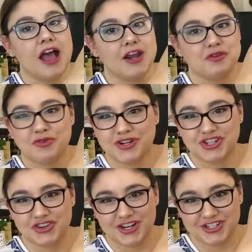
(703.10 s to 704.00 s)
I don't want to
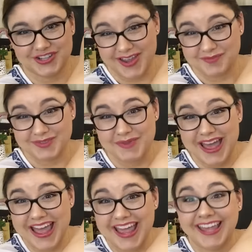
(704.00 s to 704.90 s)
stretch Sam's
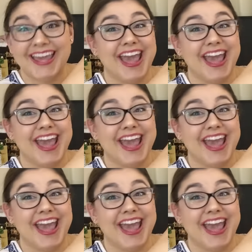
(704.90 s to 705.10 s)
bag.